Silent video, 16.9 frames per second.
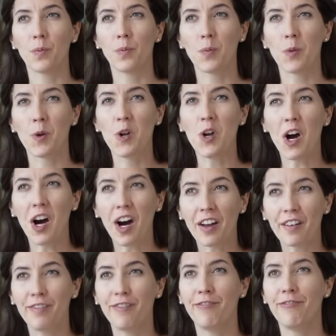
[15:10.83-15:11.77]

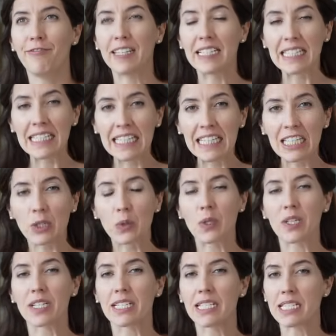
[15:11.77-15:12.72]
not filling
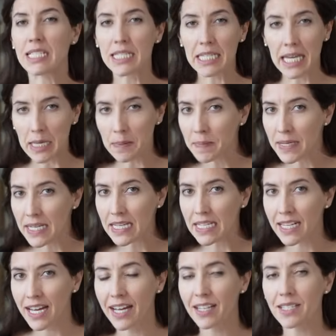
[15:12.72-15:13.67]
or
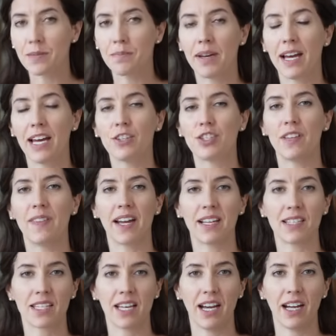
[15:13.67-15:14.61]
escaping as much. And
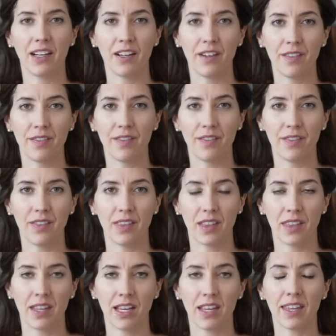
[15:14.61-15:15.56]
that's kind of the
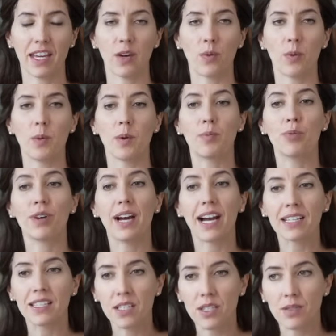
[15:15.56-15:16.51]
thing there. When we
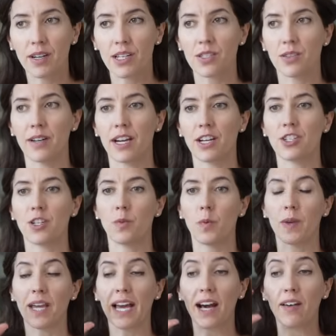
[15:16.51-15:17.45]
practice resurrection,
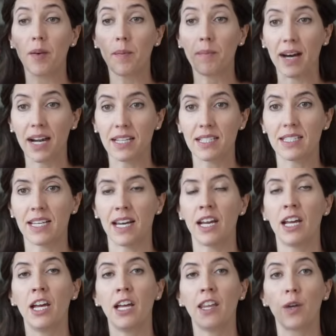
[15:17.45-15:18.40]
when we have a mindset
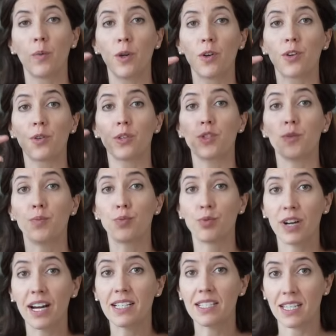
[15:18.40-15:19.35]
that we are going to
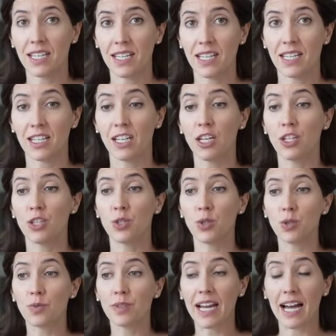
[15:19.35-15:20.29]
press in to
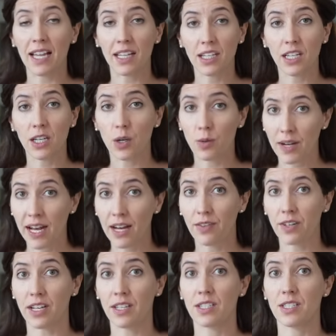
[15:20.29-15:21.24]
the reality
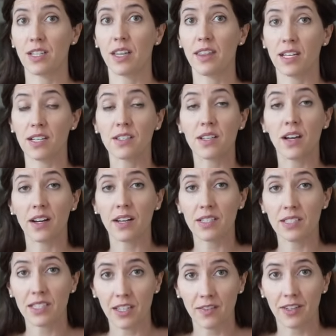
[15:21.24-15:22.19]
around us, to the things God
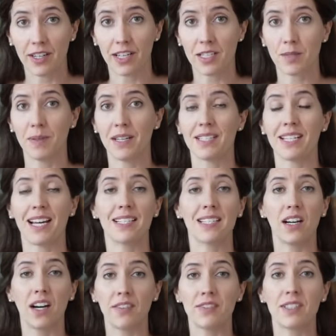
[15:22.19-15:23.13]
has given us, because as
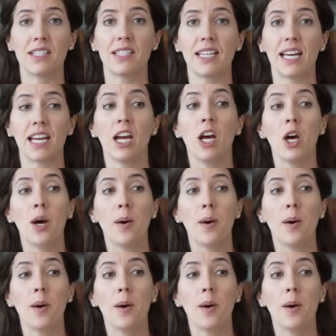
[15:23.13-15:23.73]
I often say,